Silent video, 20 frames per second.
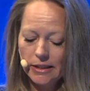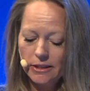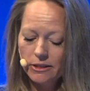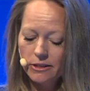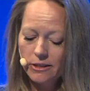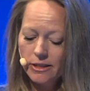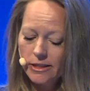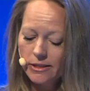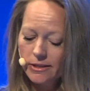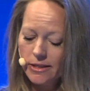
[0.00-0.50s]

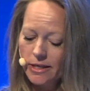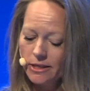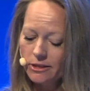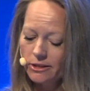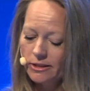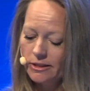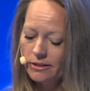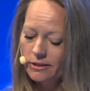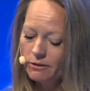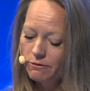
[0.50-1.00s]

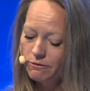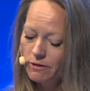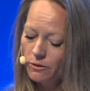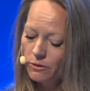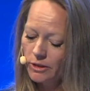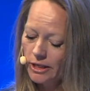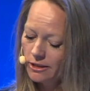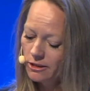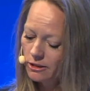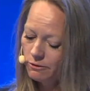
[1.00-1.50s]
Digitalization is the
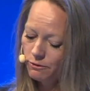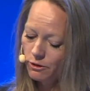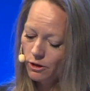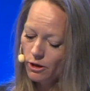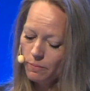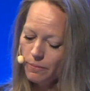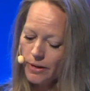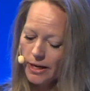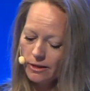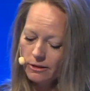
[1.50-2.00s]
foundation for
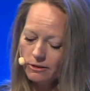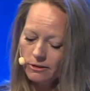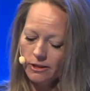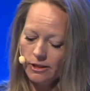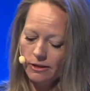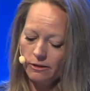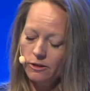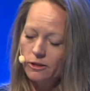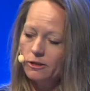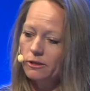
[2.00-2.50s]

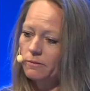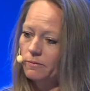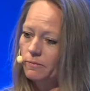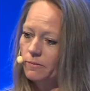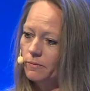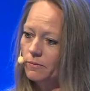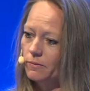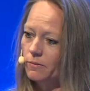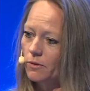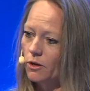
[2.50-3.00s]
competitiveness
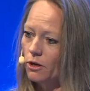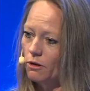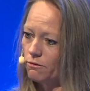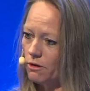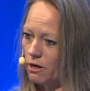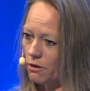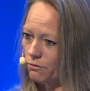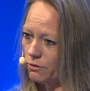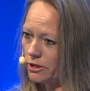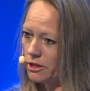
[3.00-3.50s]

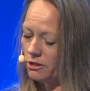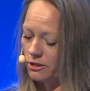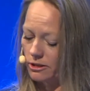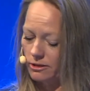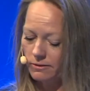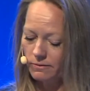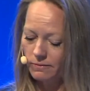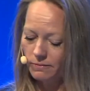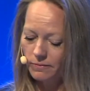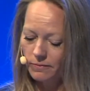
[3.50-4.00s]
of our
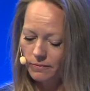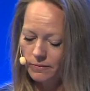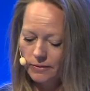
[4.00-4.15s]
region.